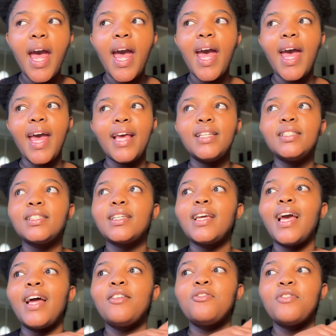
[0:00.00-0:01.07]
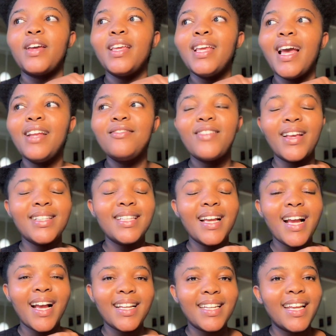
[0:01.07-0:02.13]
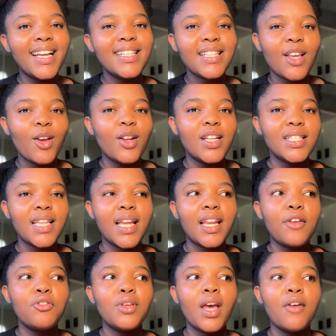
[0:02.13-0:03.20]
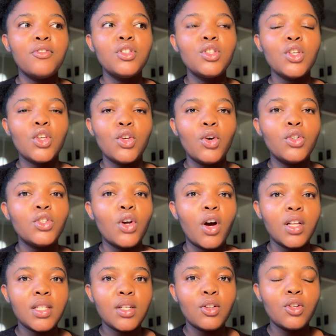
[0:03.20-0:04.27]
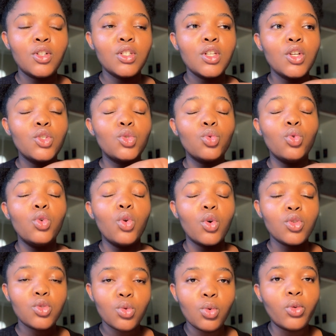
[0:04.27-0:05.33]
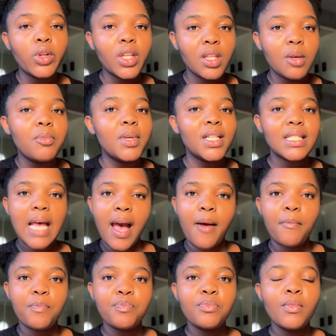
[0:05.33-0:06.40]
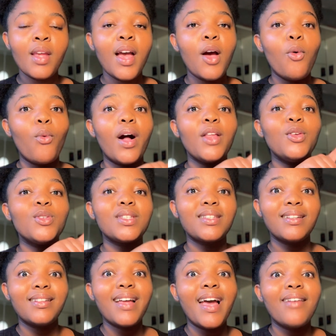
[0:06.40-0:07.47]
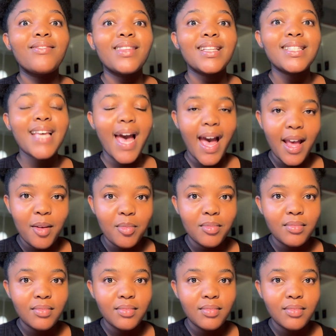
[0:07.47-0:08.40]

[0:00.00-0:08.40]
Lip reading: And advising like Nige Zion is that if you haven't secured your articles, do law school in the meantime while you still have the time.